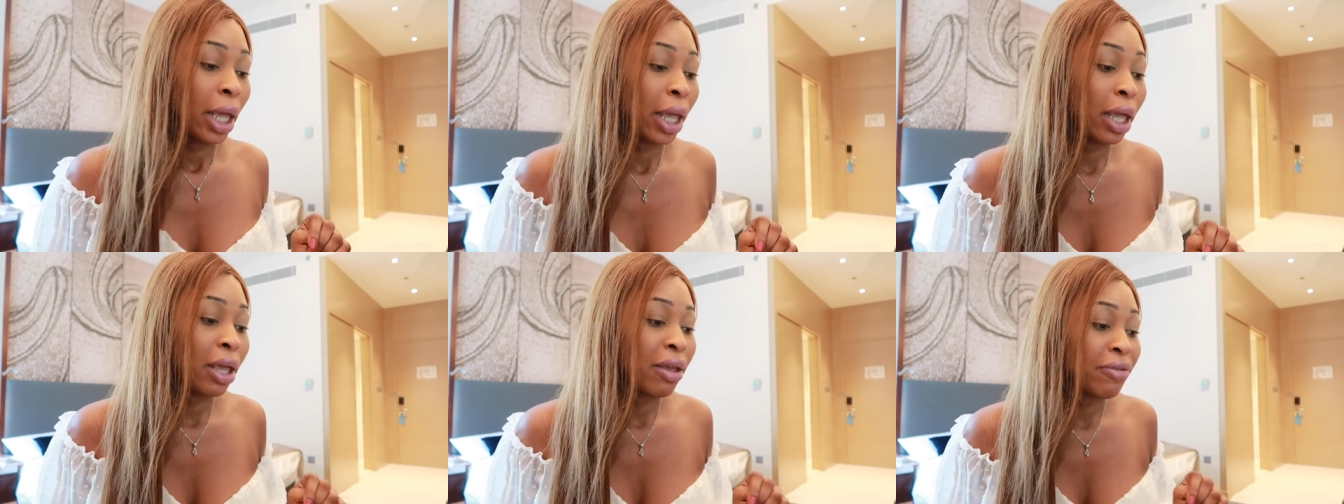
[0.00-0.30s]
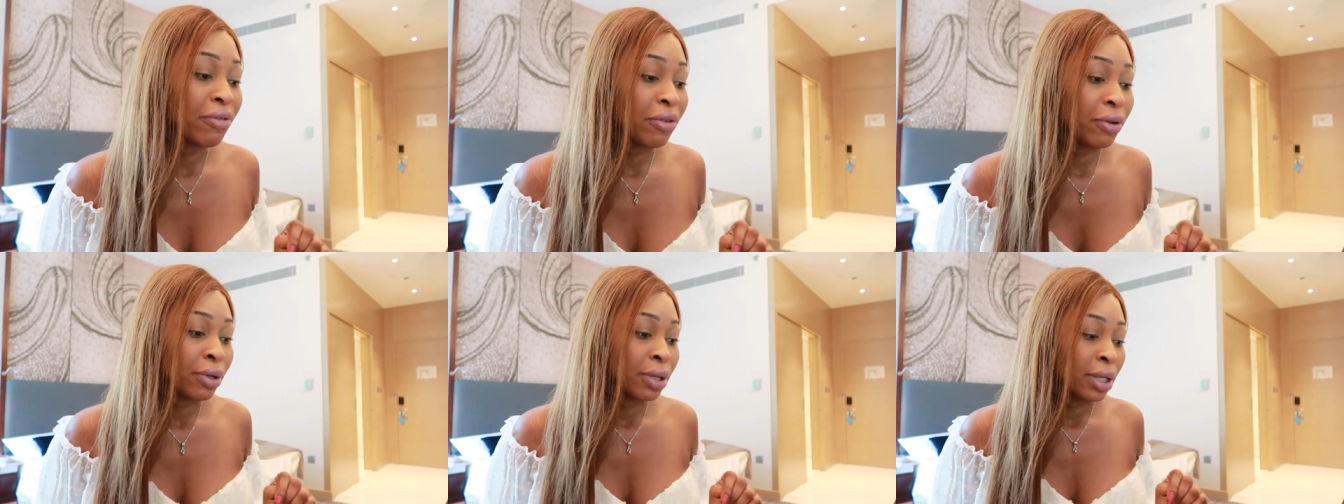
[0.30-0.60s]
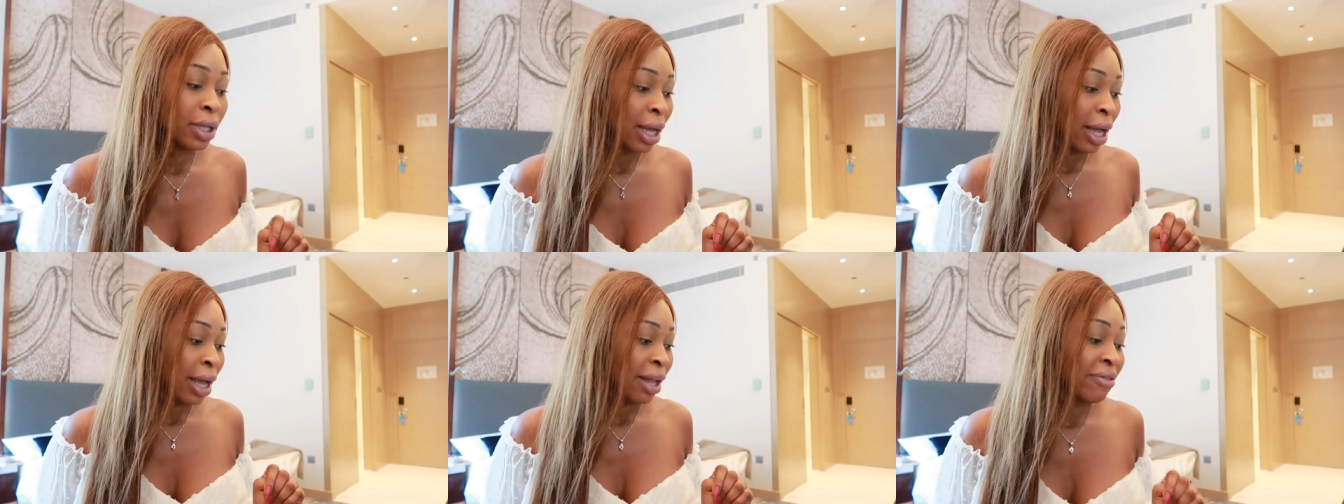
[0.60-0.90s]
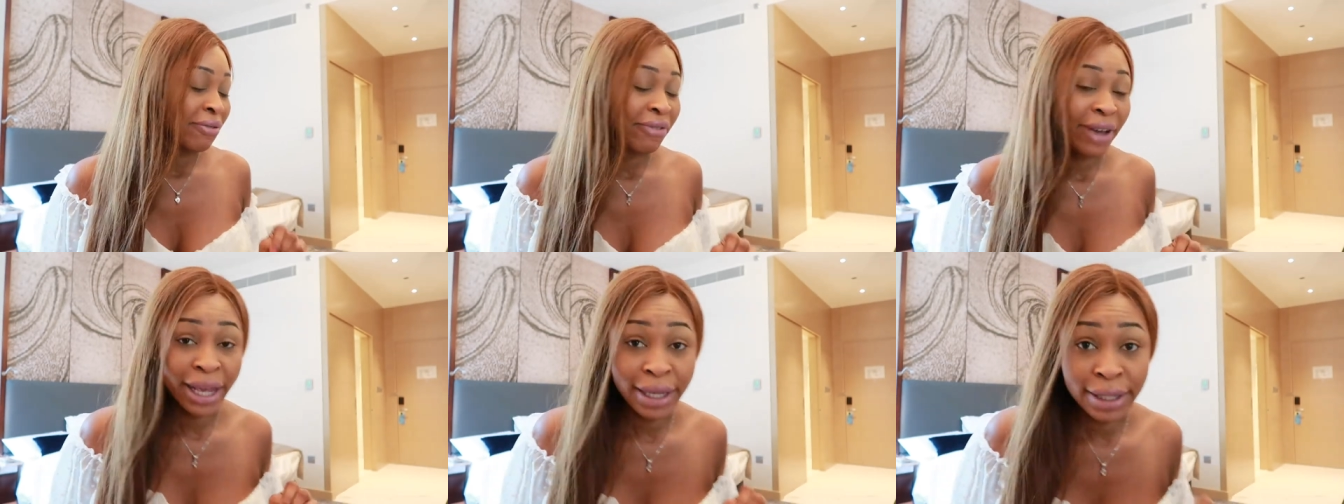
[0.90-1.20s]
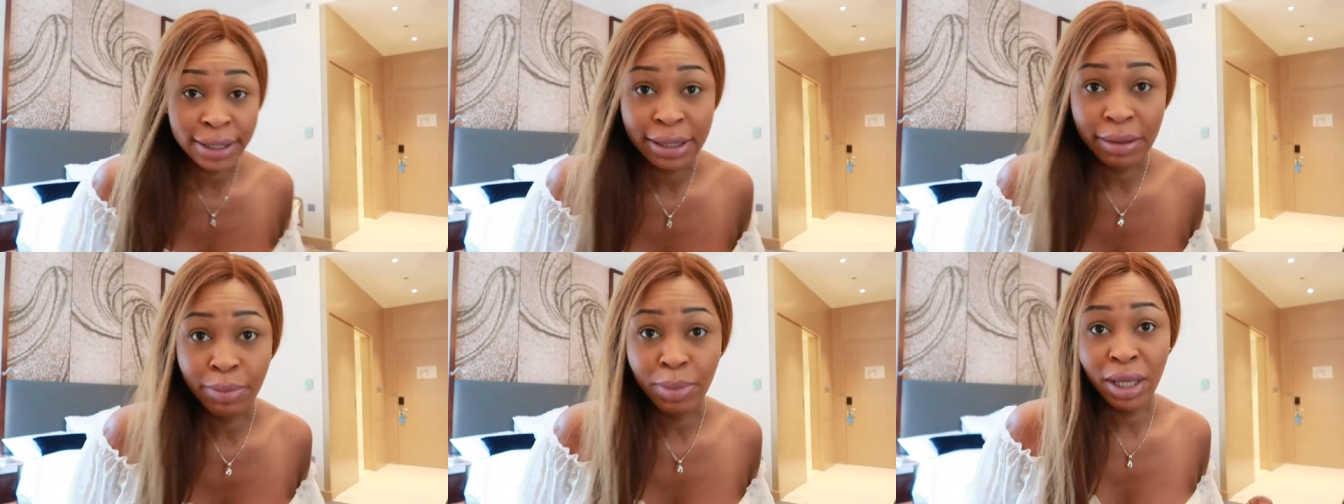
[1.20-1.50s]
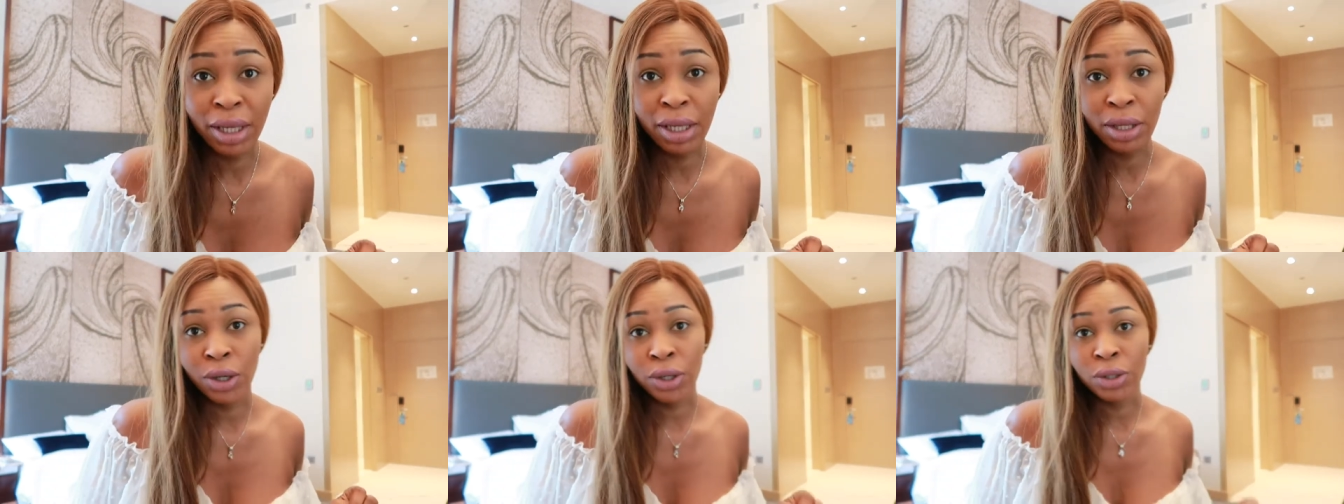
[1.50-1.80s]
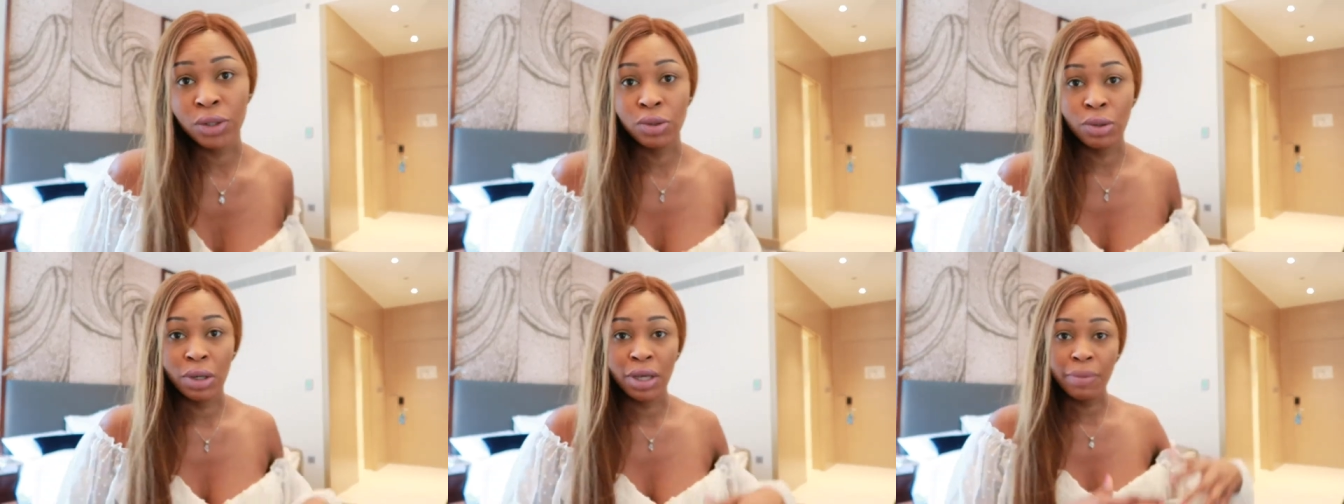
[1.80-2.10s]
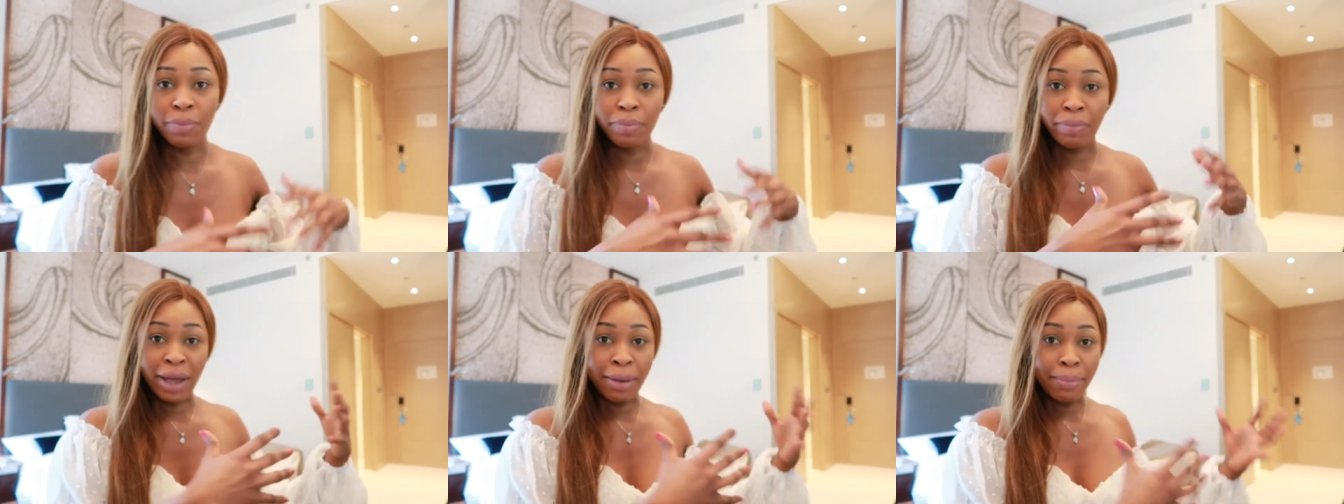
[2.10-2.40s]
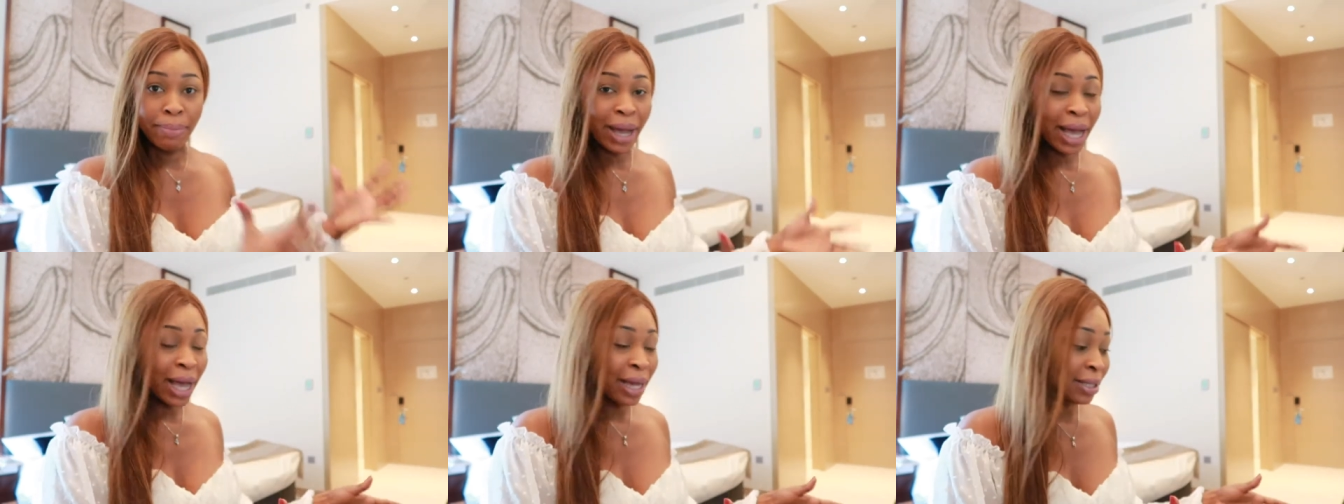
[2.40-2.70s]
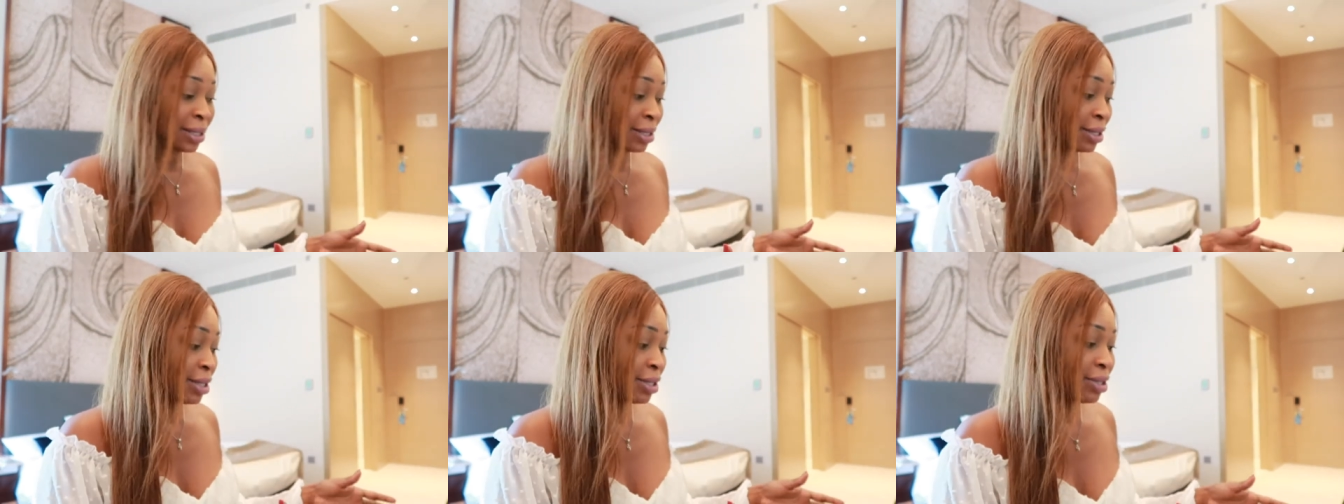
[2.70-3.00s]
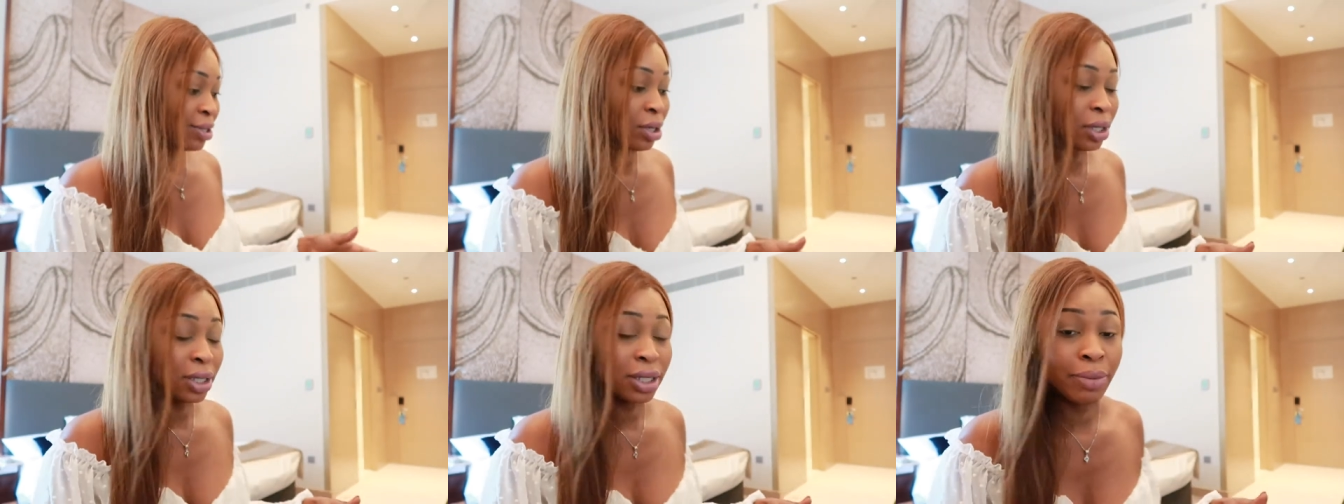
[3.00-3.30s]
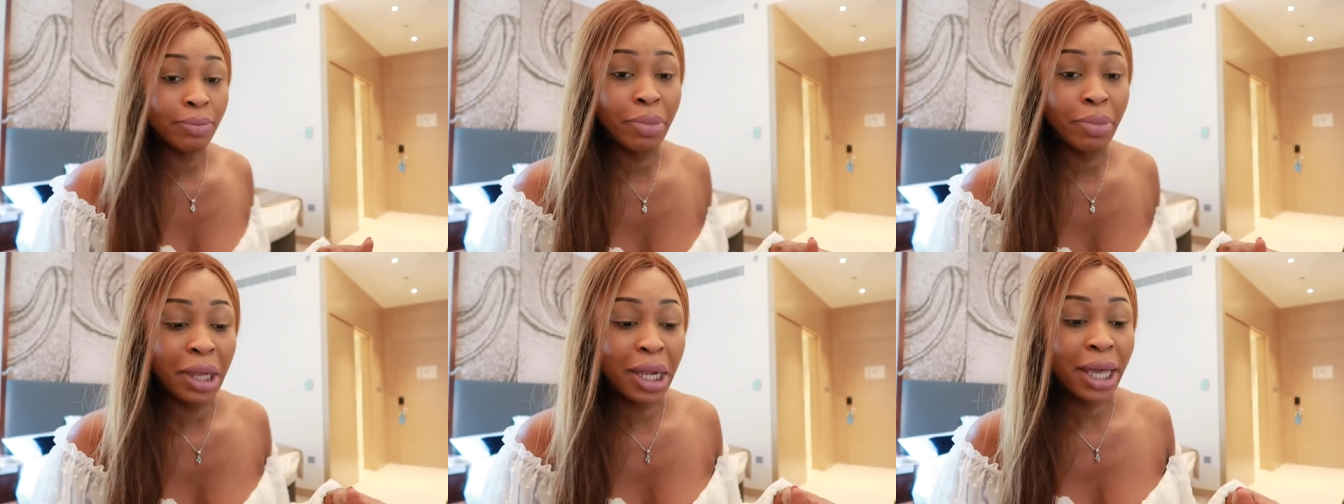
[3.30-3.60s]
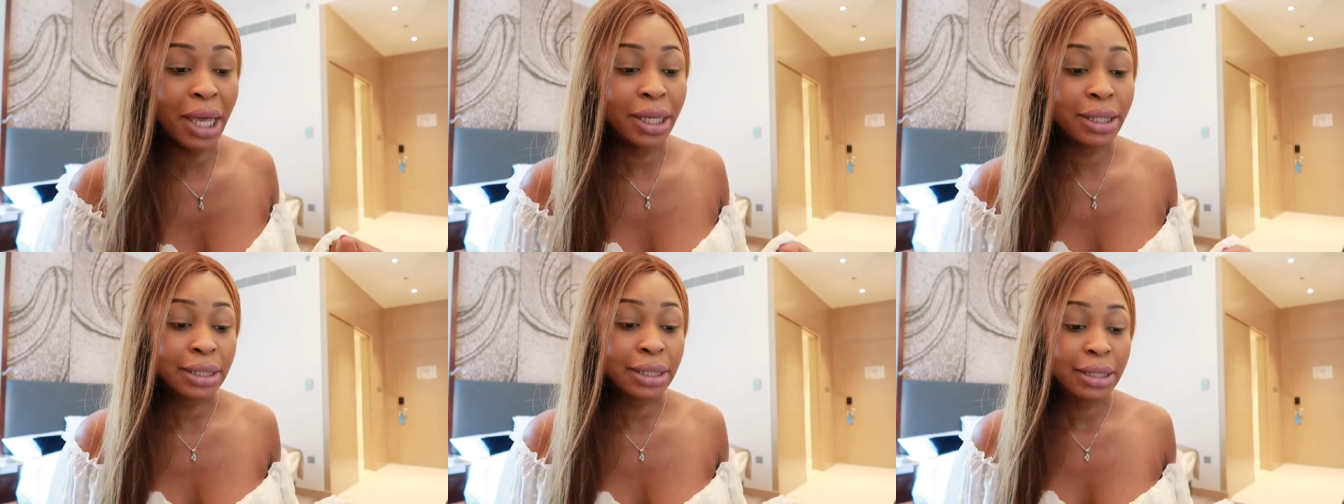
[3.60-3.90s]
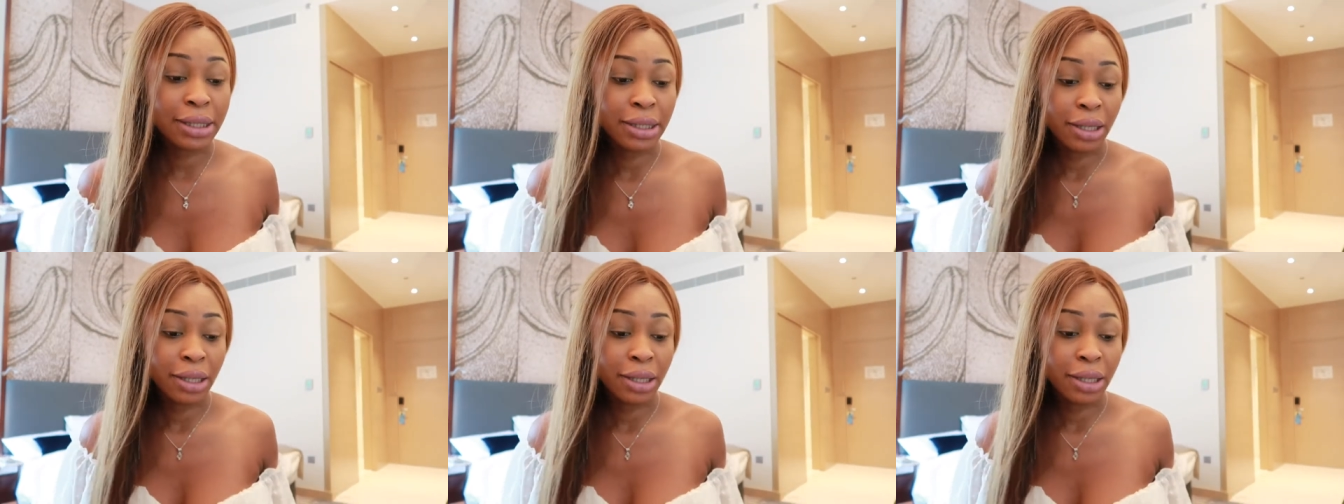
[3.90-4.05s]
even advise me not to keep my bags in a certain place